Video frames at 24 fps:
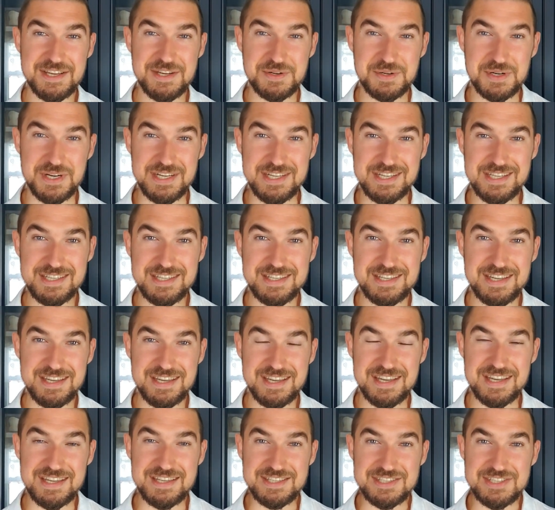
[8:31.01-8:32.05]
right?
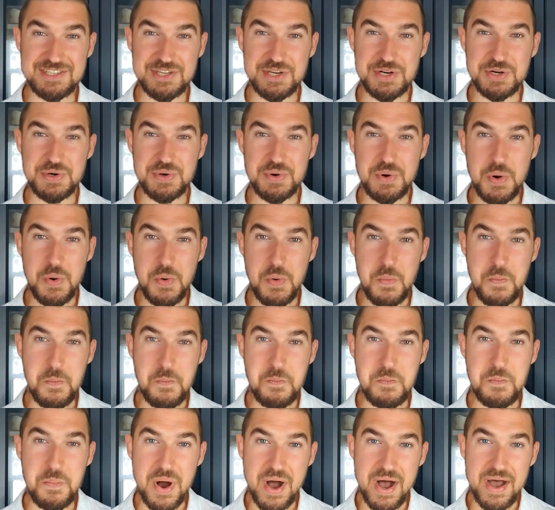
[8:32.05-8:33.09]
And so
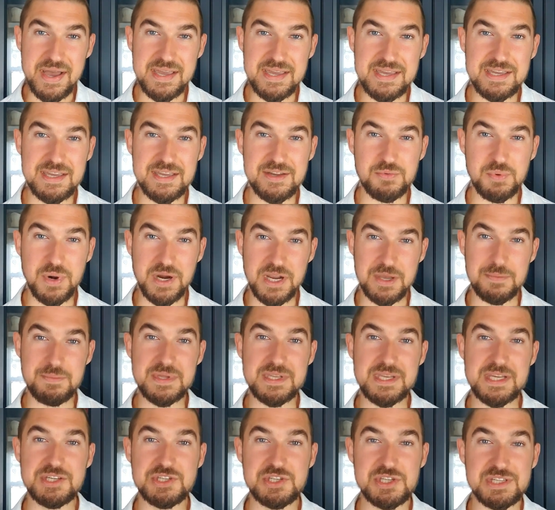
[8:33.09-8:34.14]
my
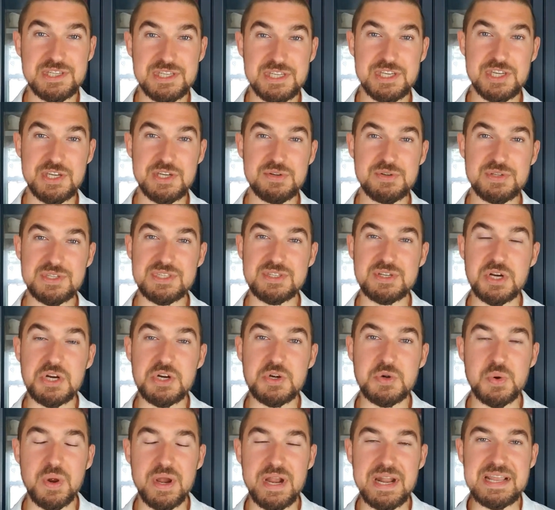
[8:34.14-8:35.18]
recommendation to you is start
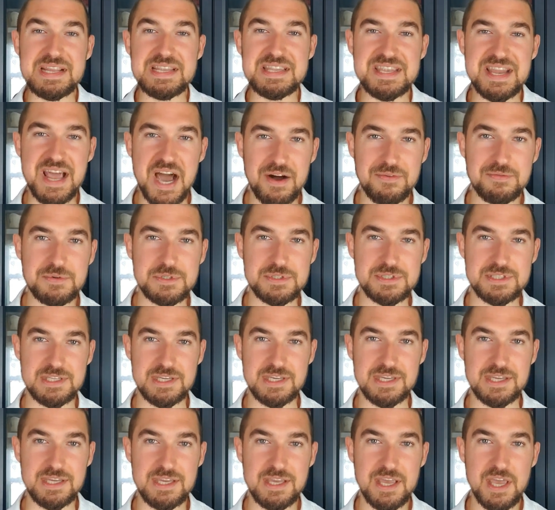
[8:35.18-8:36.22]
creating
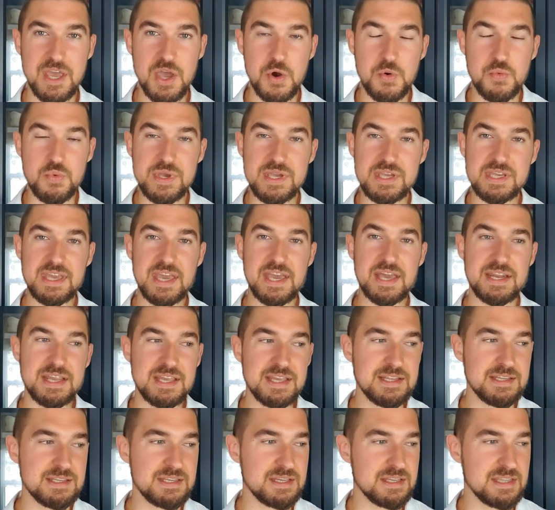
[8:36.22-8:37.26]
novelty. We get
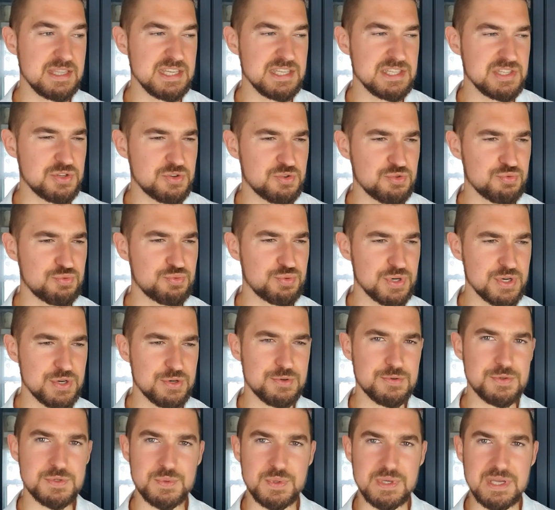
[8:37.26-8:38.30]
into these
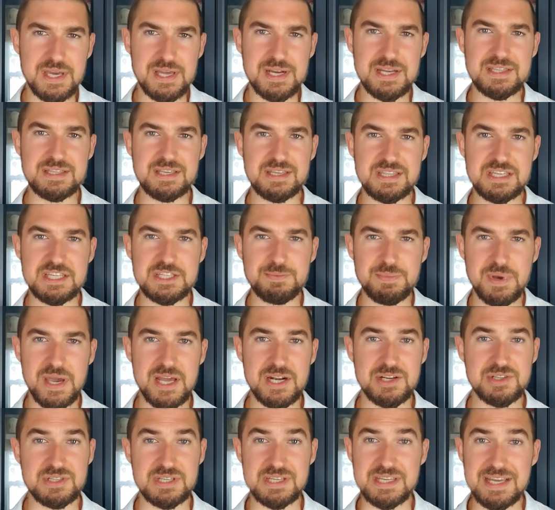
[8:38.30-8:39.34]
grooves, we get into these
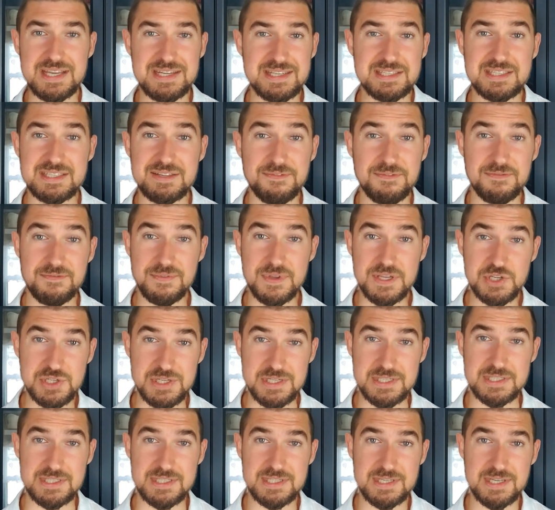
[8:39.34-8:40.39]
patterns. Again, it's
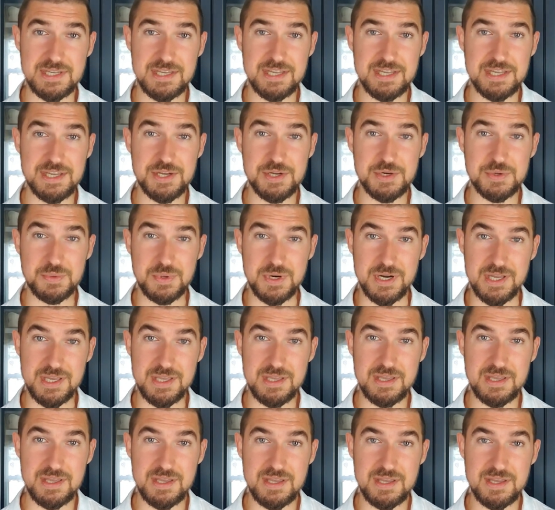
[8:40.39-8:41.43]
efficient,
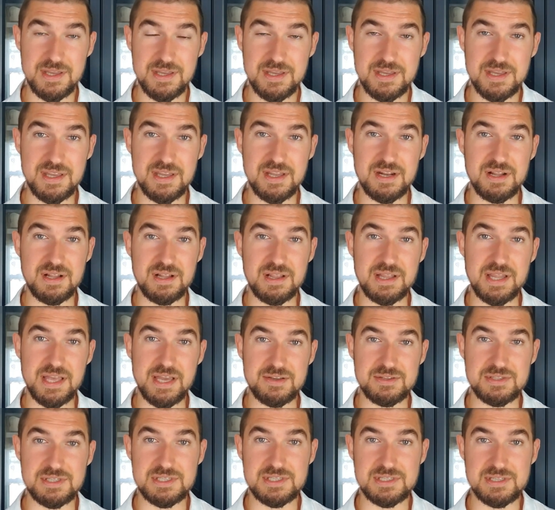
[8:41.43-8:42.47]
right? It
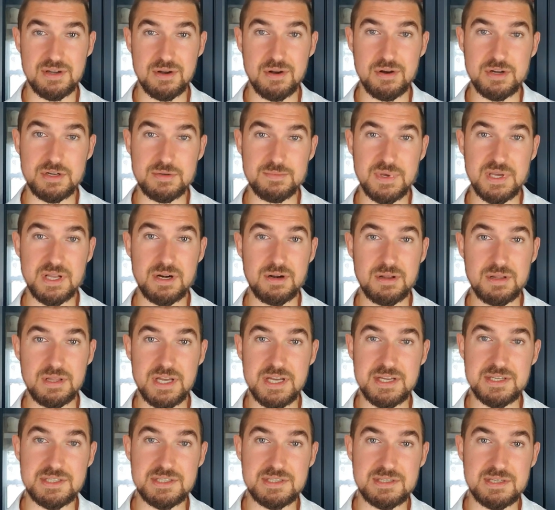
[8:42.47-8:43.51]
allows us to automate our
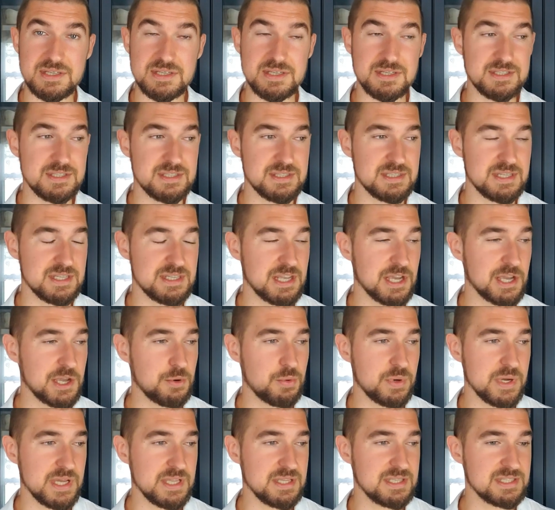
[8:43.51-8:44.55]
lives, to take
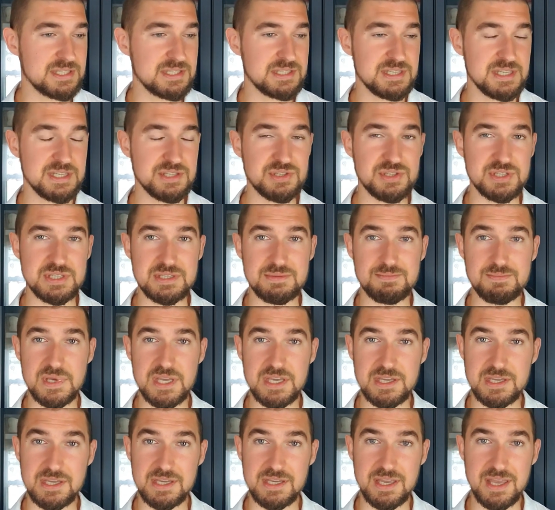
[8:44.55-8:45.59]
away decision
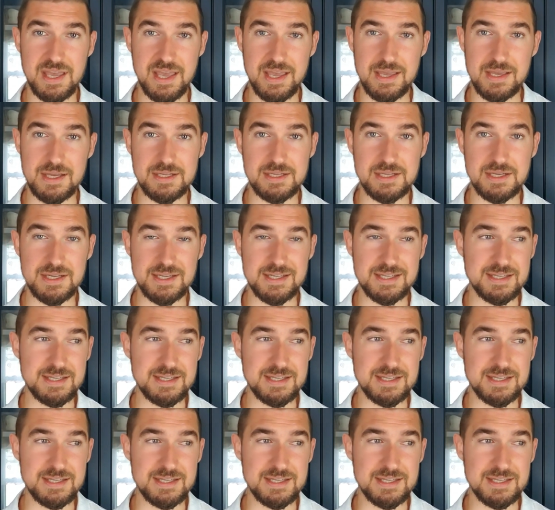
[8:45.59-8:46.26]
making, and